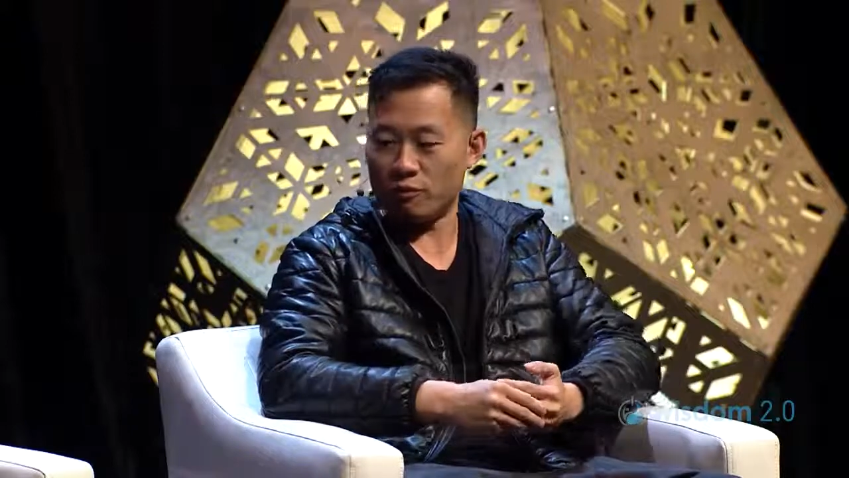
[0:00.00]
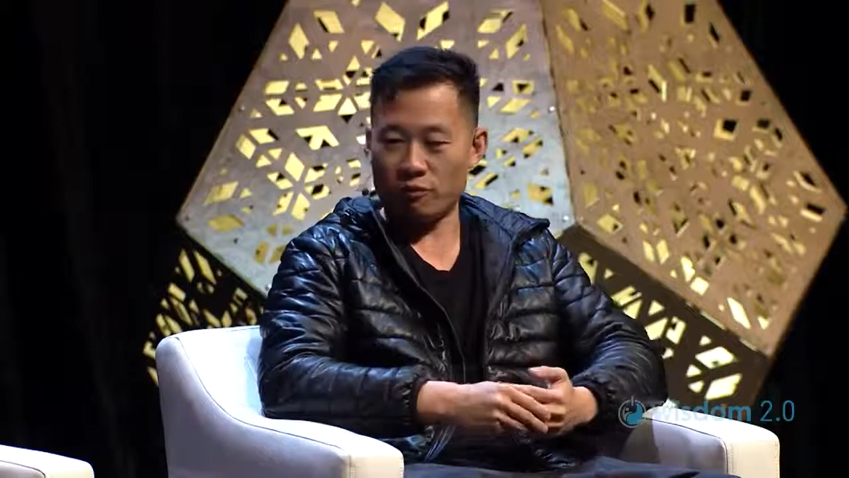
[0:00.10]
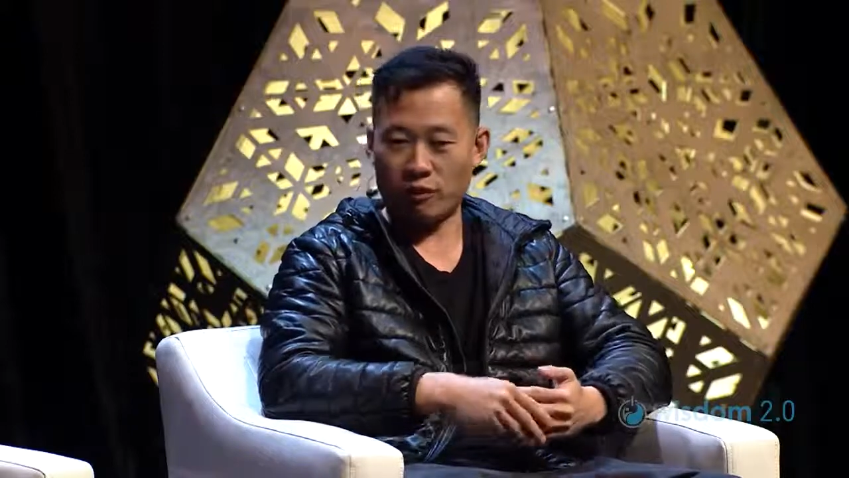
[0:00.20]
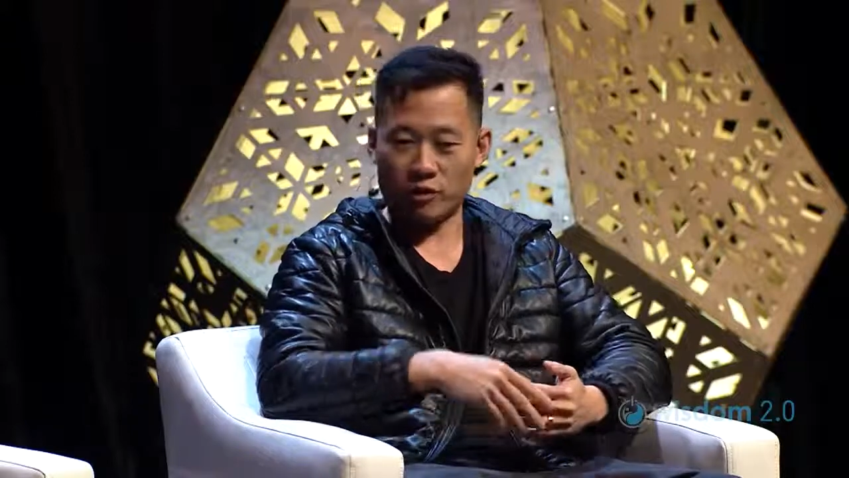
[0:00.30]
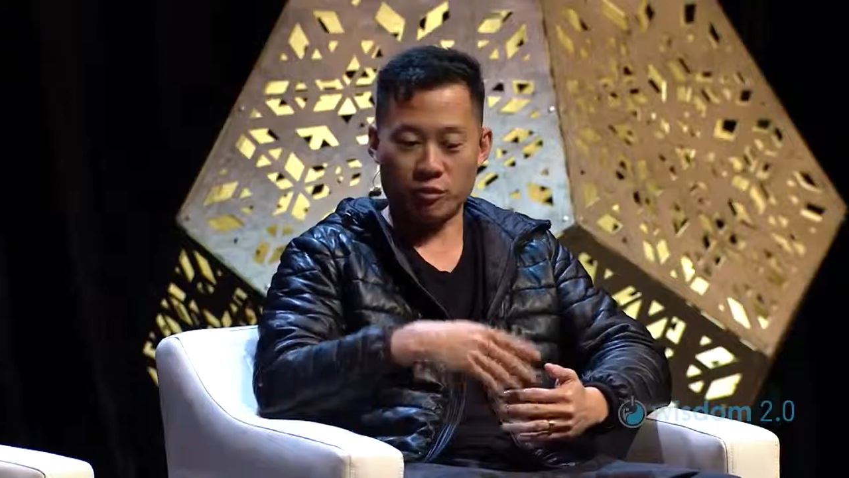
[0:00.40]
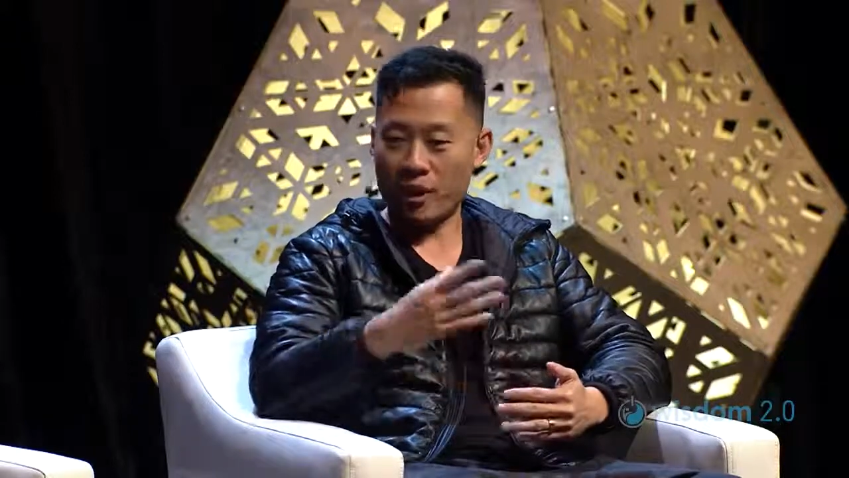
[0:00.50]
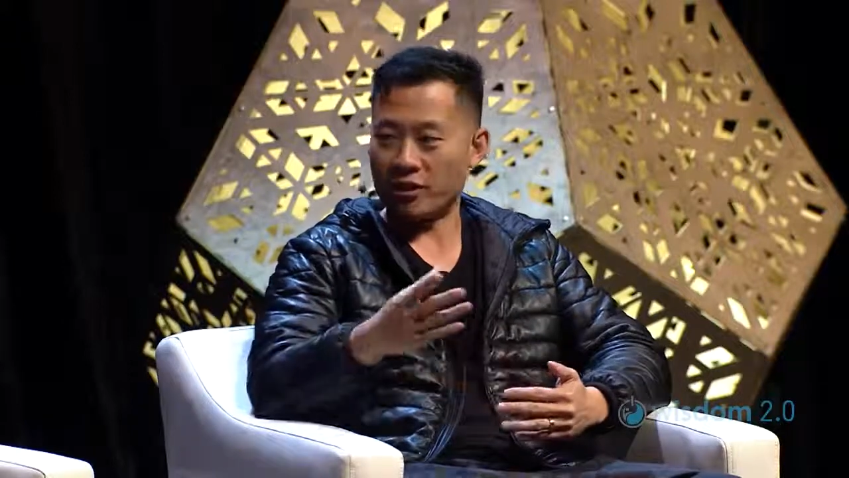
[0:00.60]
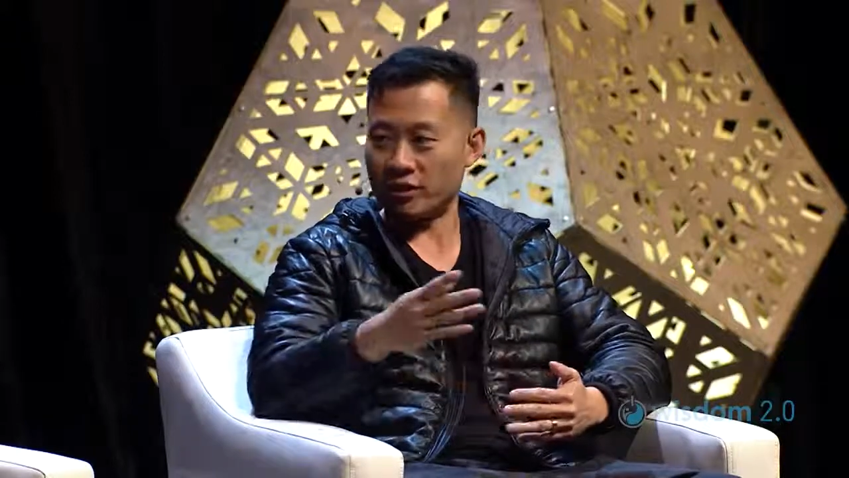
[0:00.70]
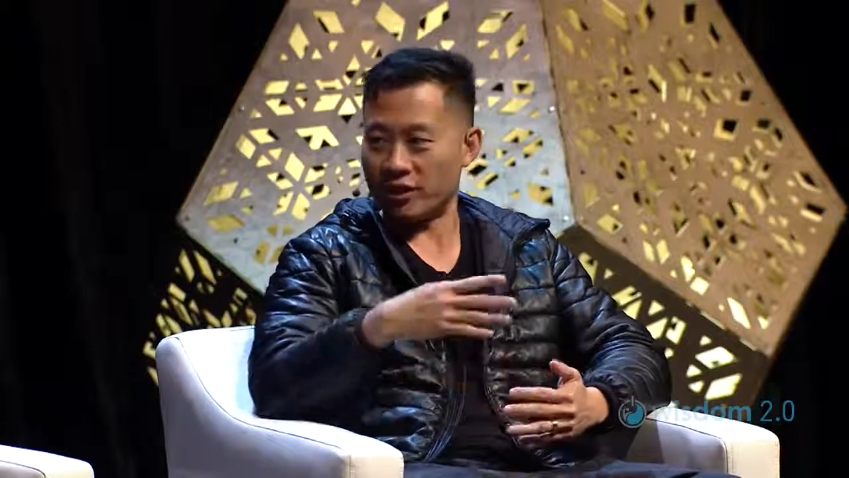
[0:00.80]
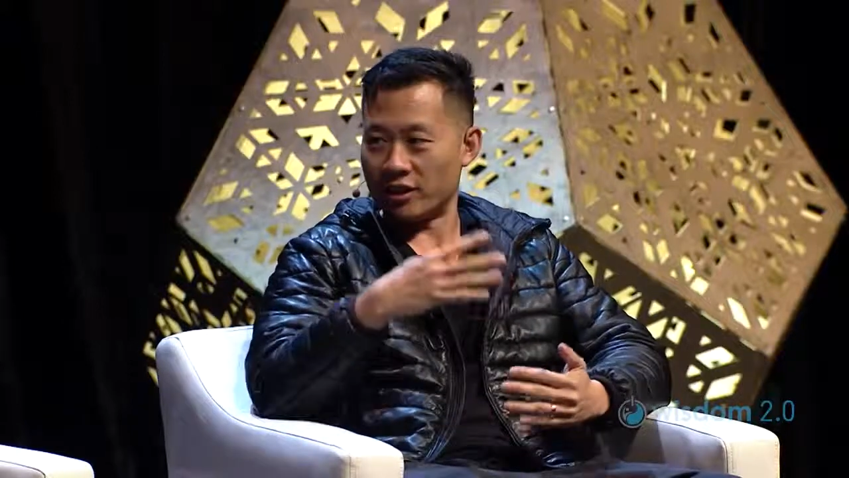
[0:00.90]
French
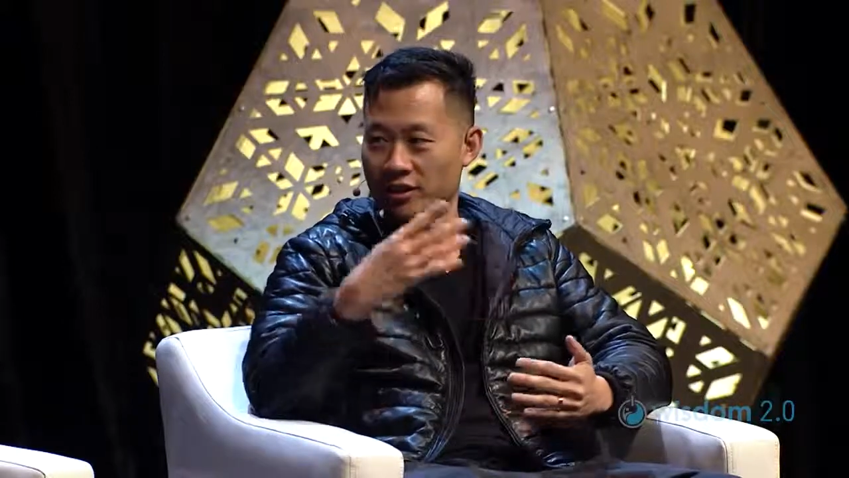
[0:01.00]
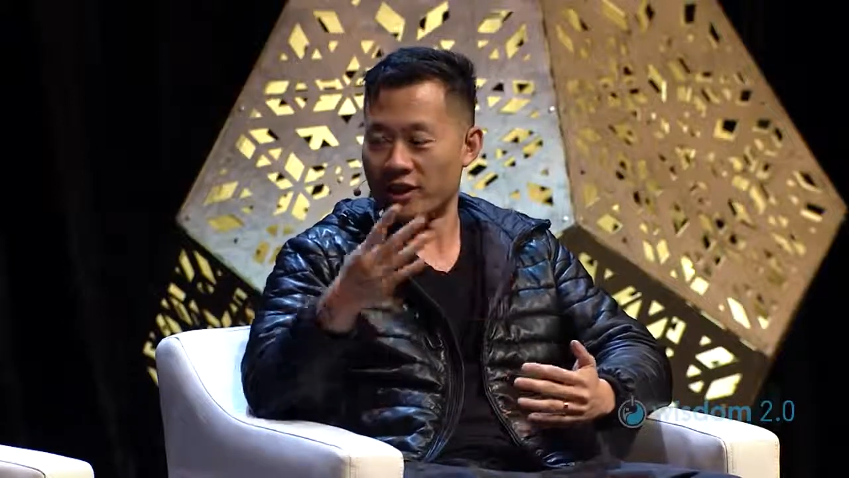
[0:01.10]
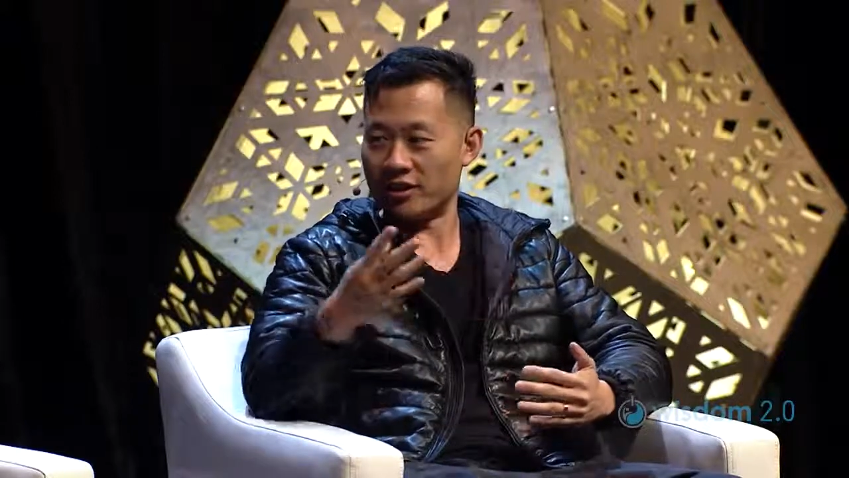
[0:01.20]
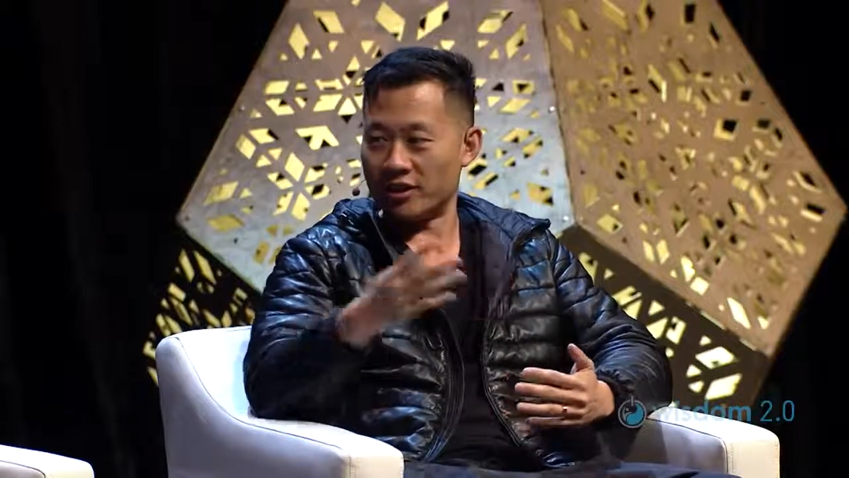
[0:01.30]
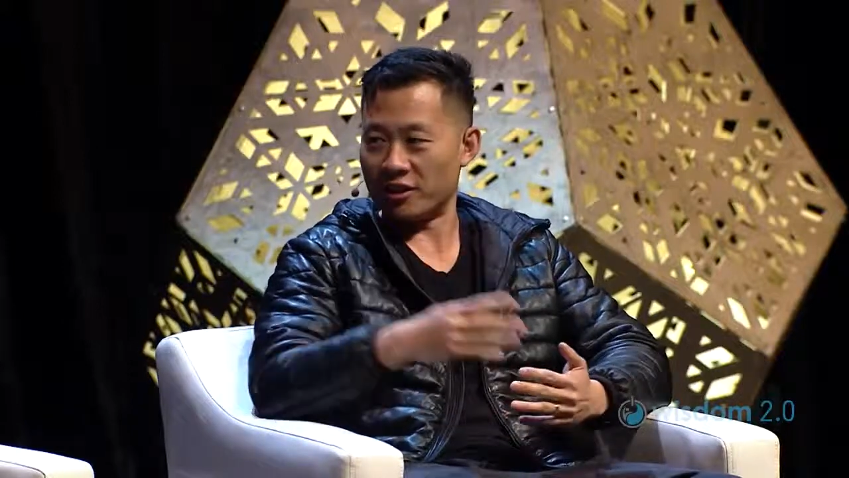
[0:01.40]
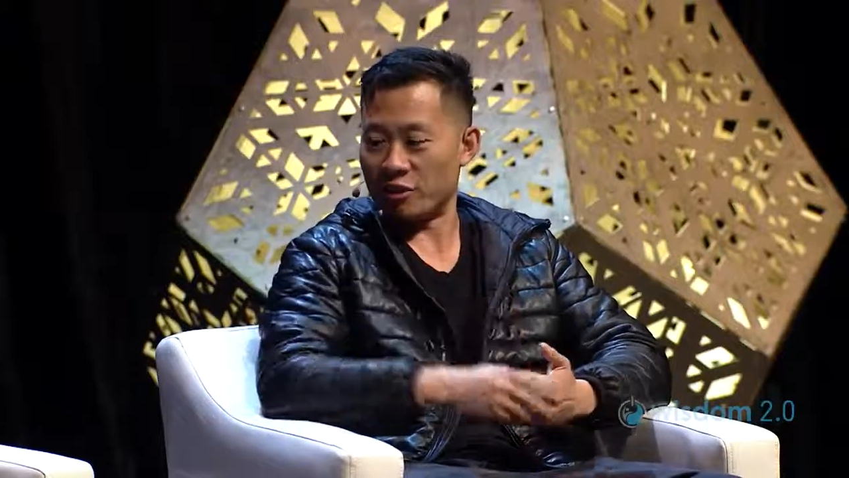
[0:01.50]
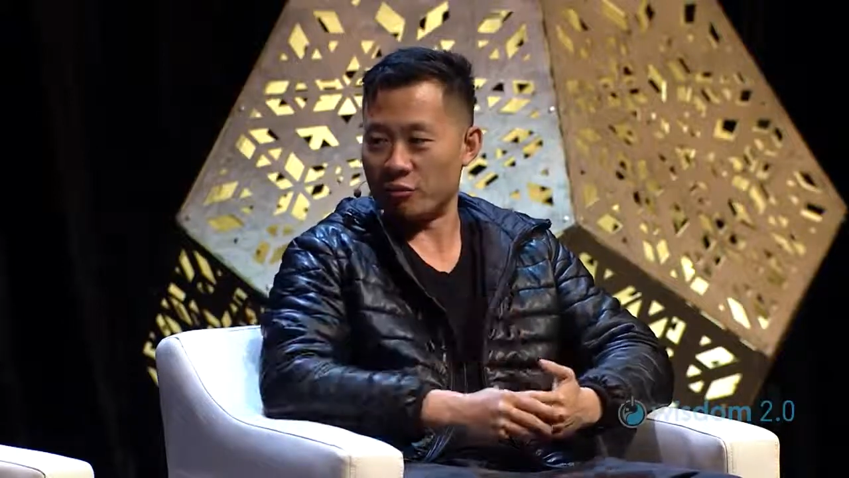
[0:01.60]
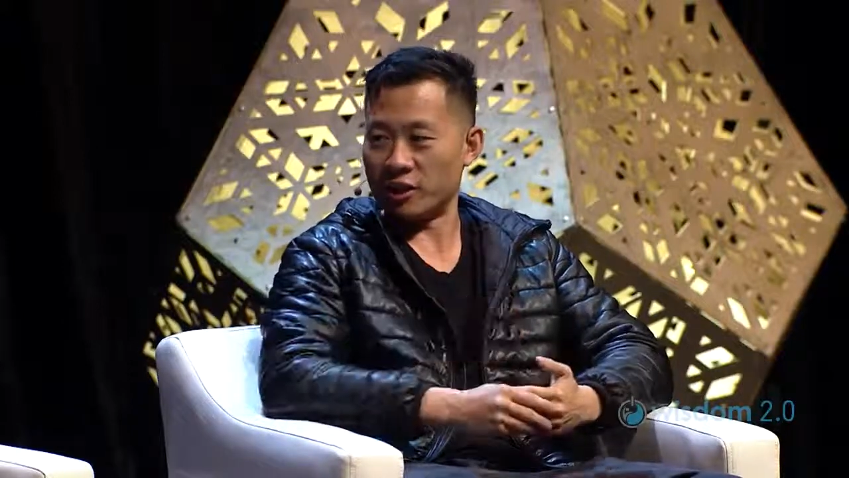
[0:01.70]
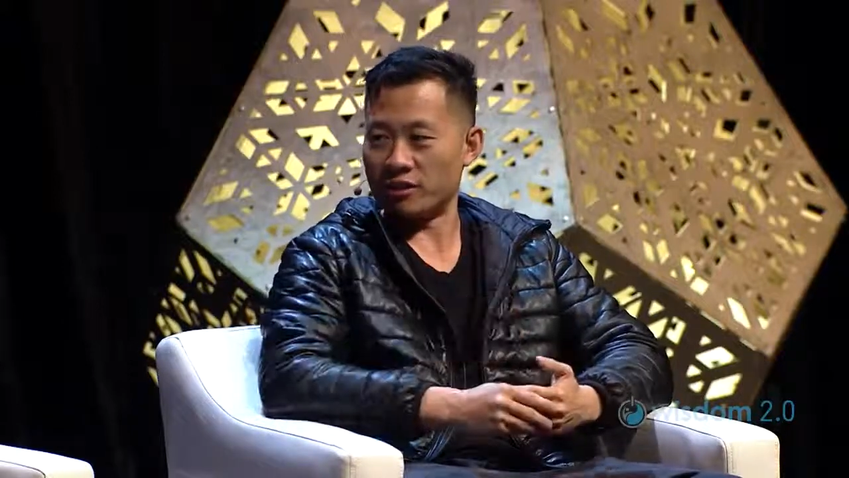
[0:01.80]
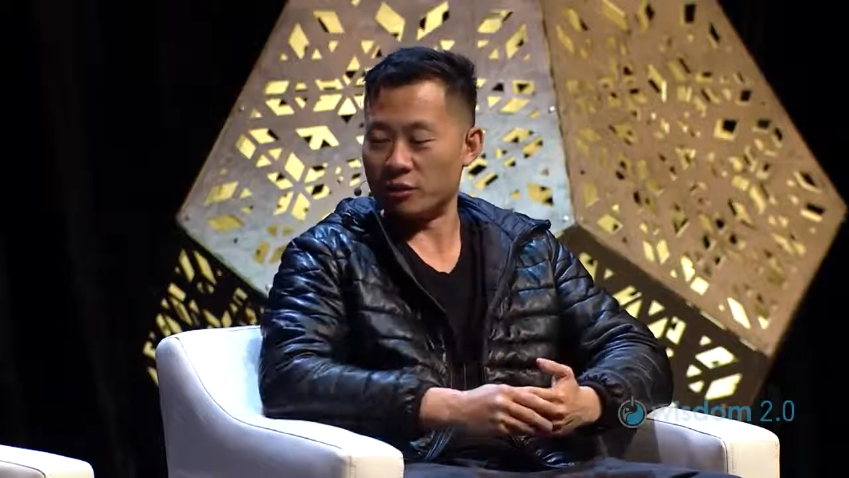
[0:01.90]
rebellion, and
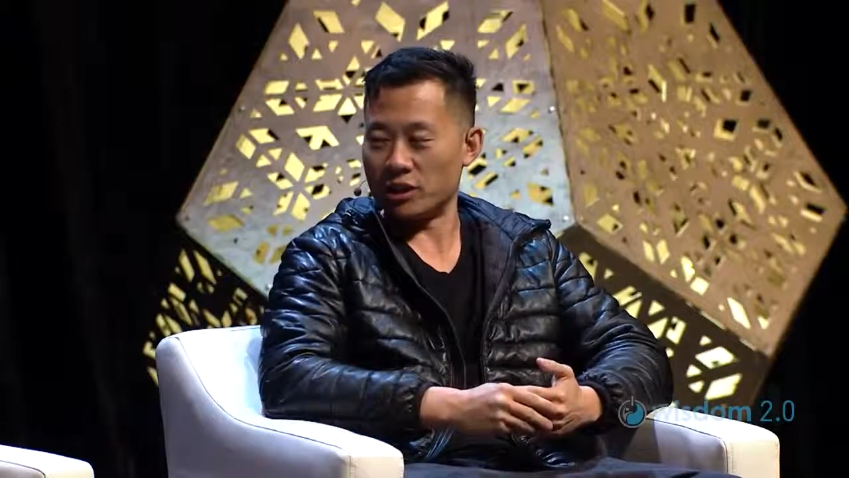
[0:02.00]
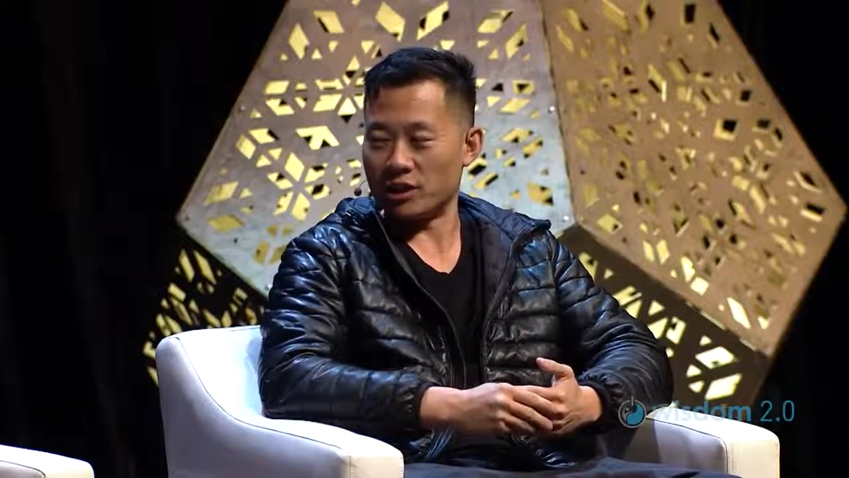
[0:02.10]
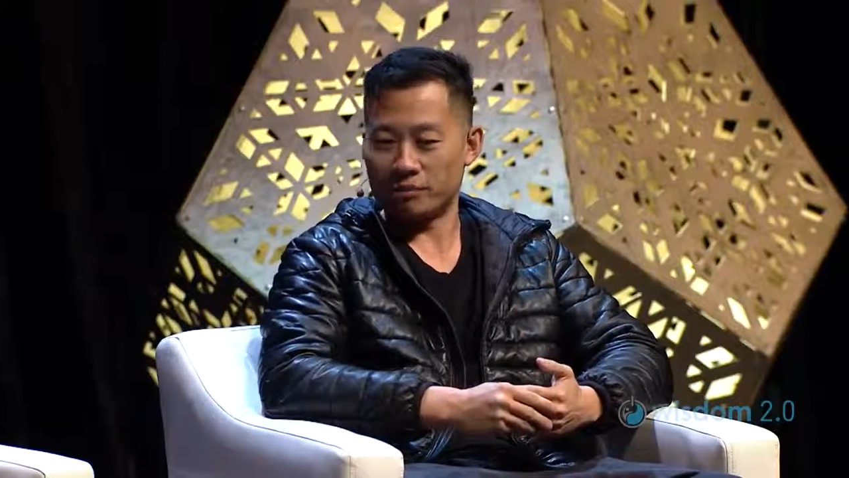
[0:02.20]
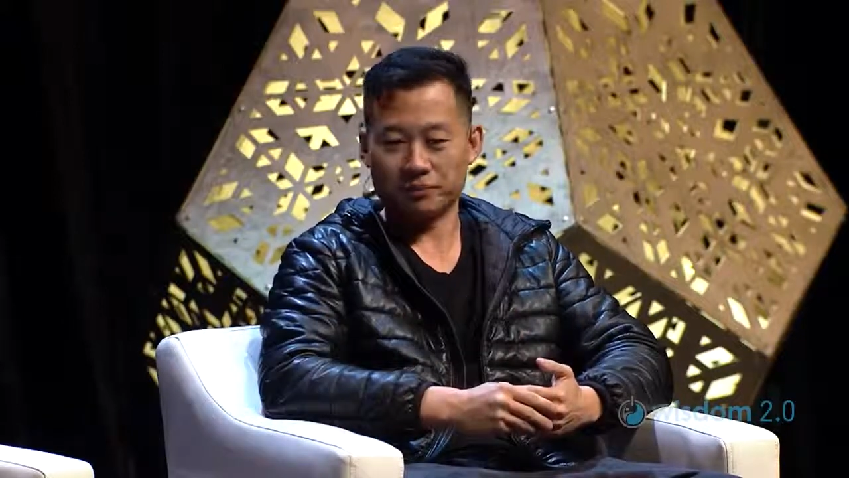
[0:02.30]
we